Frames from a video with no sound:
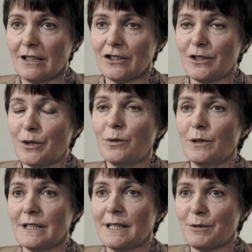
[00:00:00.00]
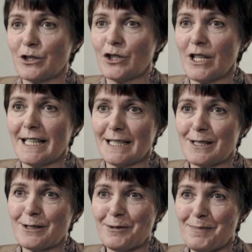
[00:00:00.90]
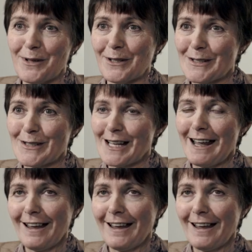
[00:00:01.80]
I couldn't hold it, I was shaking so much.